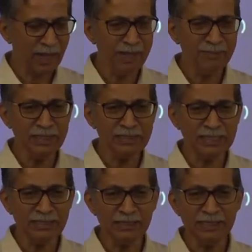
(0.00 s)
I am
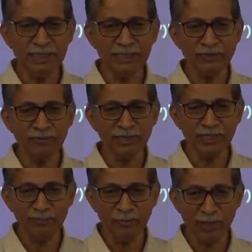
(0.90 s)
resting 3 degrees of
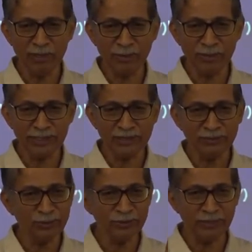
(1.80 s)
freedom, 1
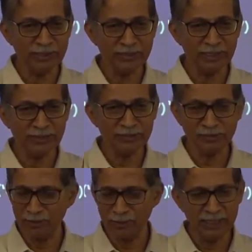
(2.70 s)
rotation, 2
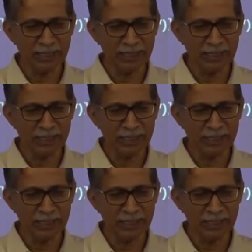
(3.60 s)
translation, good